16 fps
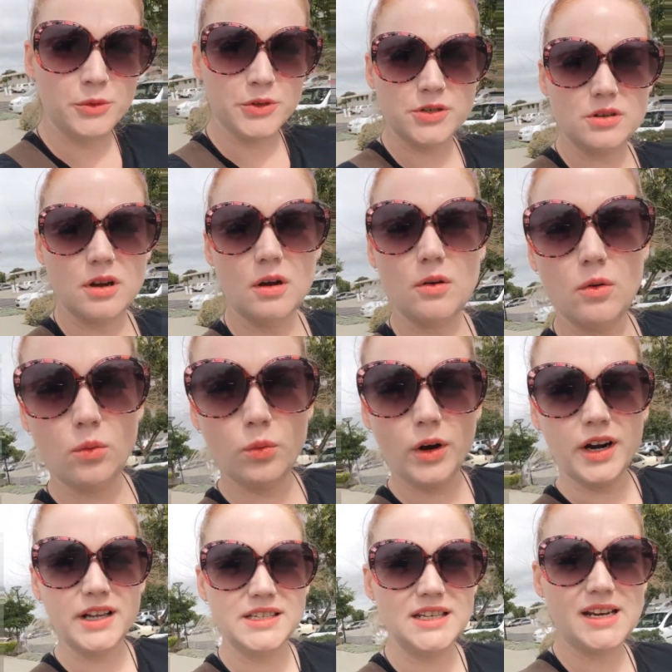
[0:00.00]
So
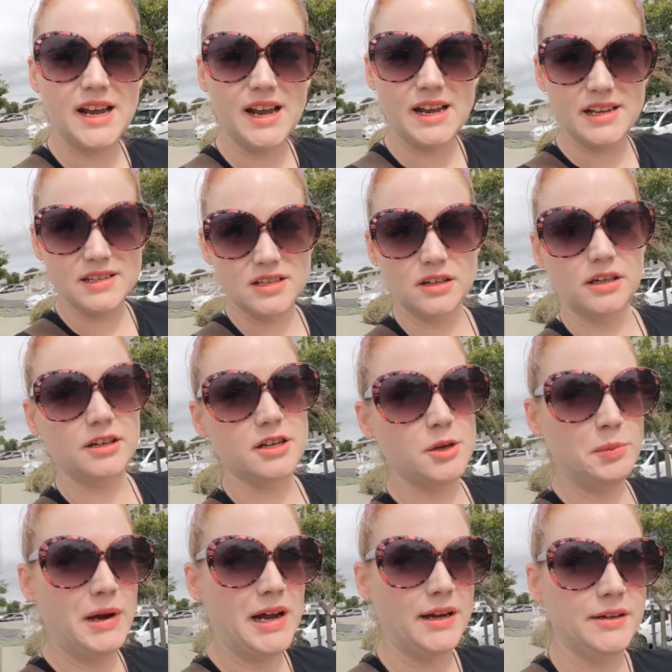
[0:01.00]
work today is going to
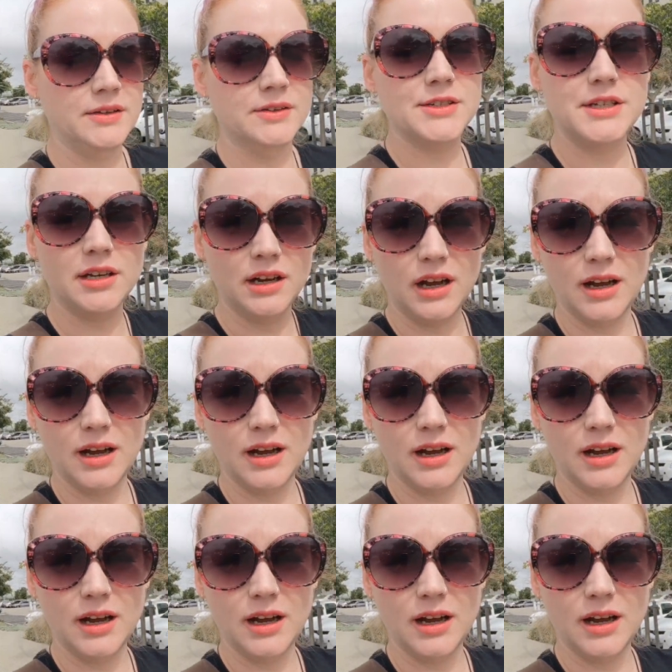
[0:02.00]
depend,